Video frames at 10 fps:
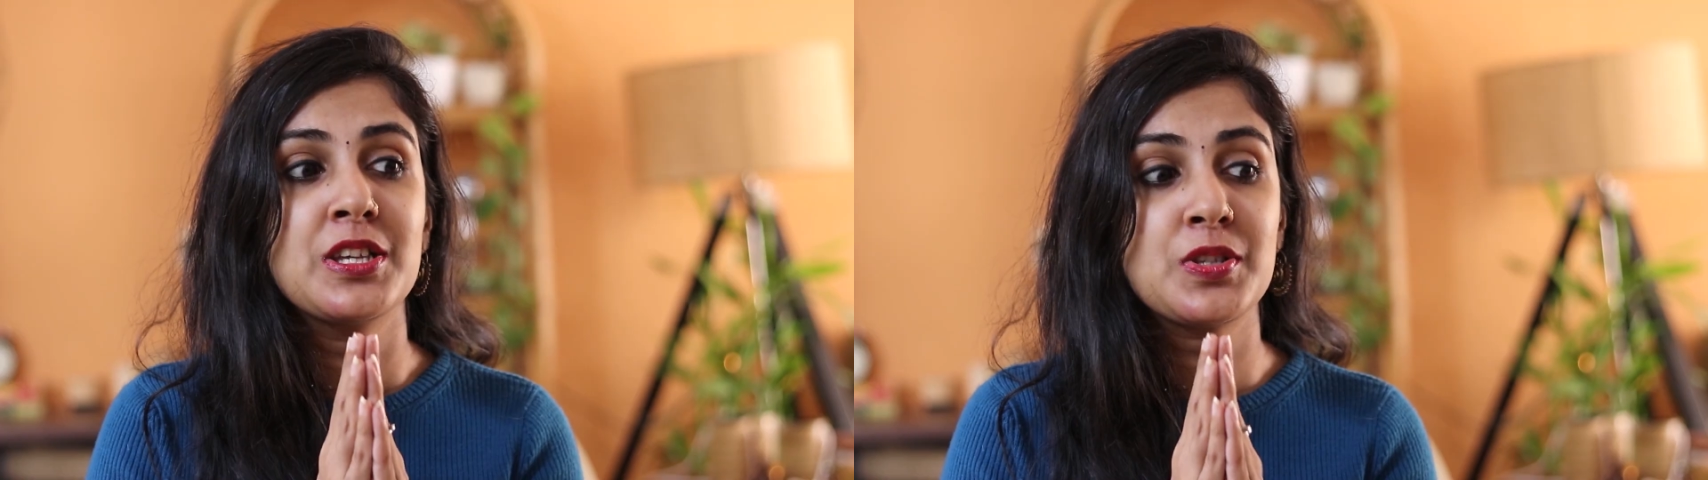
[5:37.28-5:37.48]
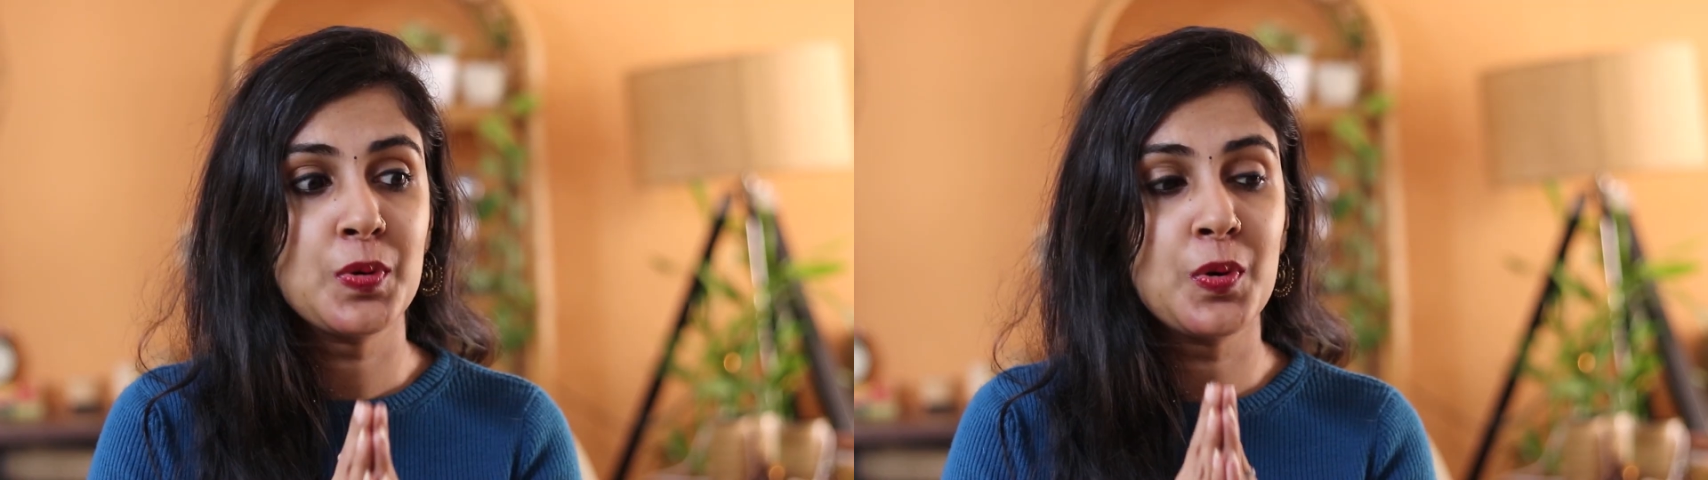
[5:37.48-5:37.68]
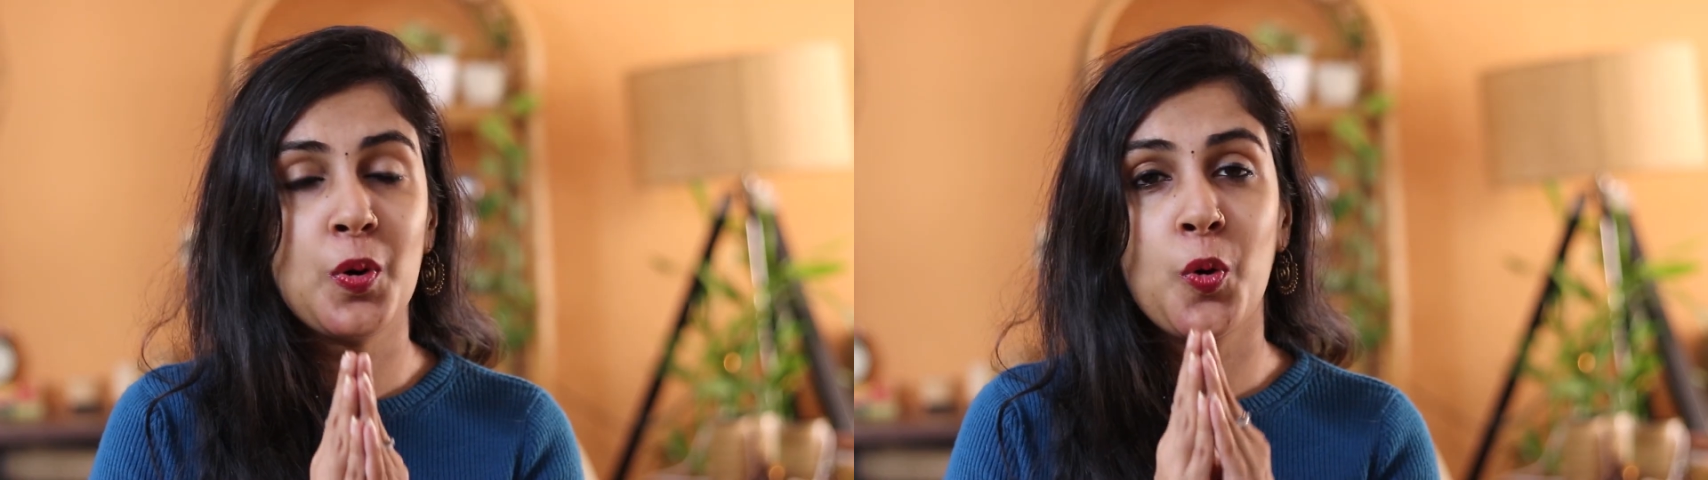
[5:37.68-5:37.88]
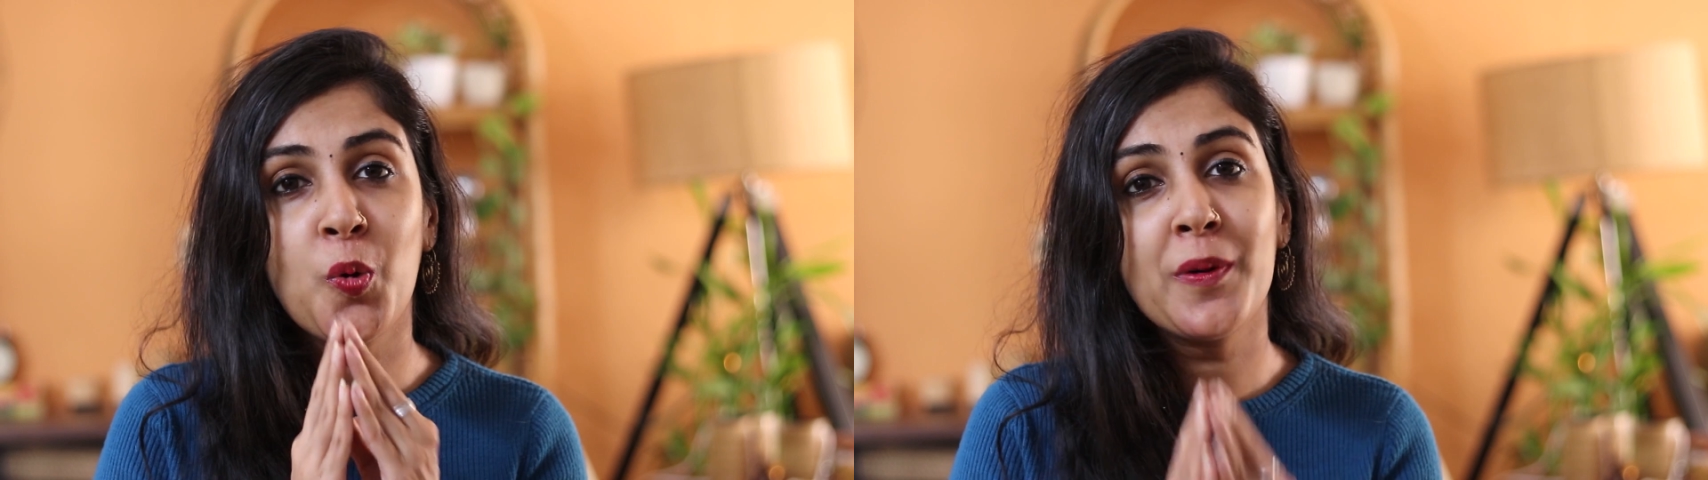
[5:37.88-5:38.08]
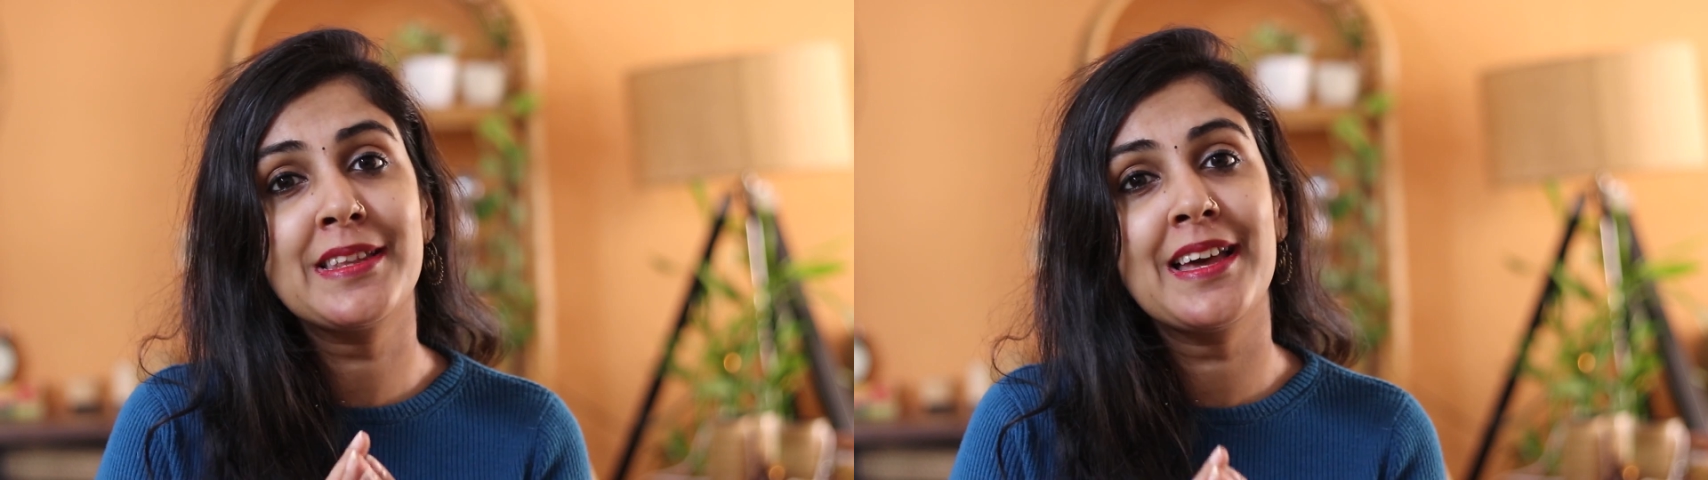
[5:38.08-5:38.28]
So
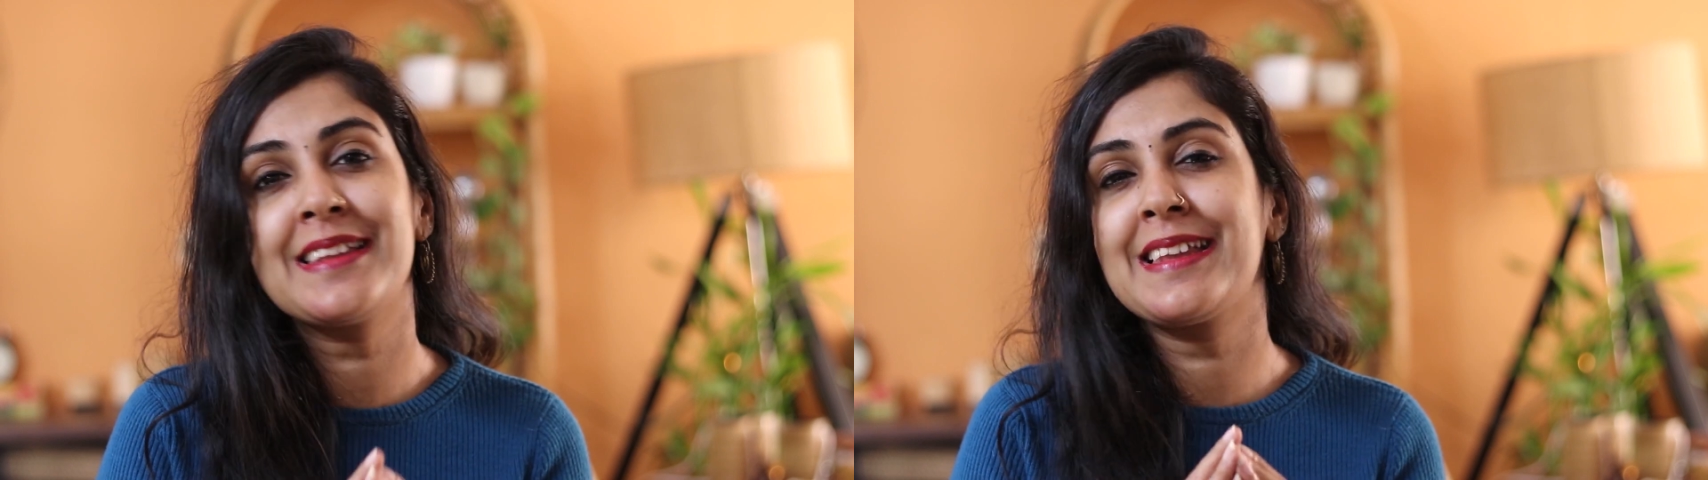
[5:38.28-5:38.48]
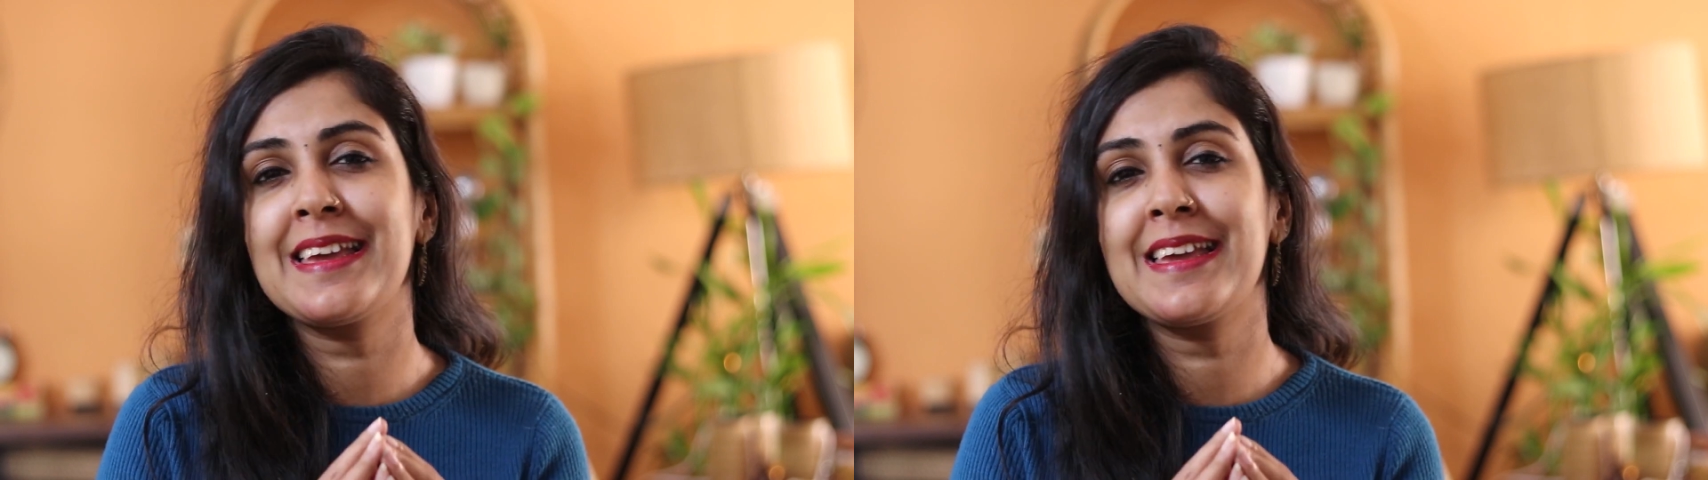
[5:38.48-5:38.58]
over there,